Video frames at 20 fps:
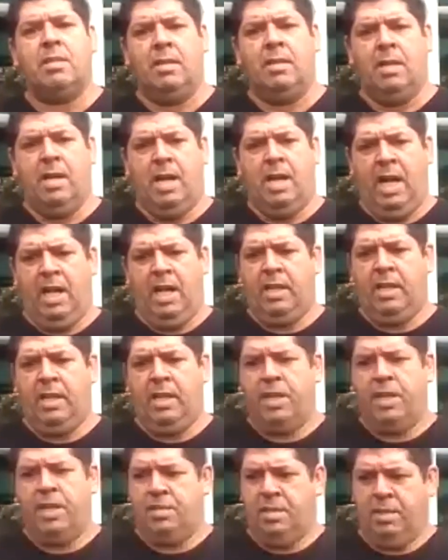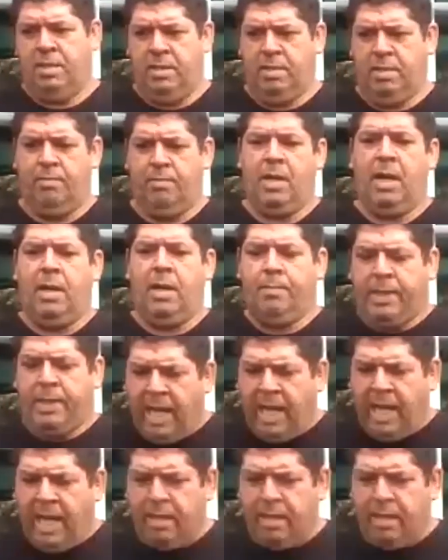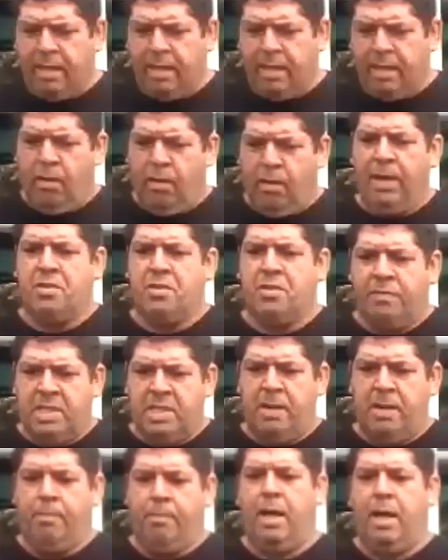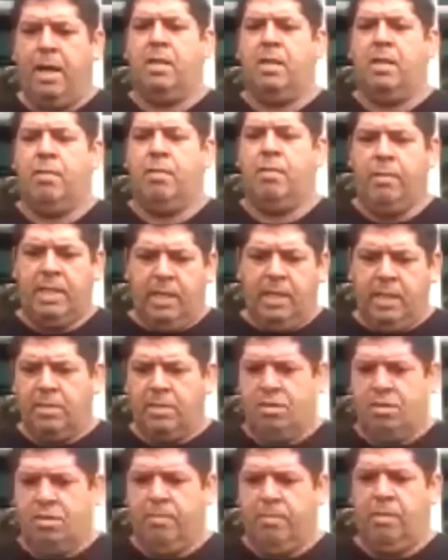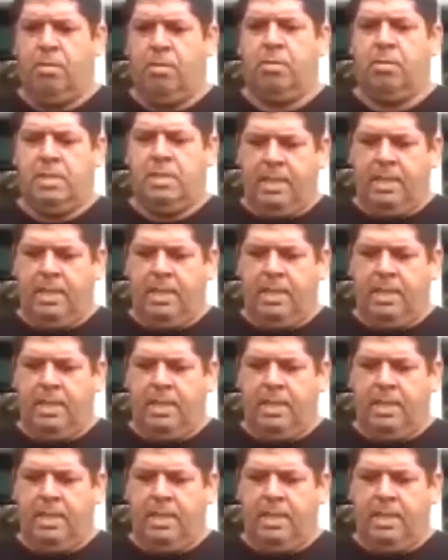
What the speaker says: and they used to gather up a whole bunch of timber with their little tomahawks,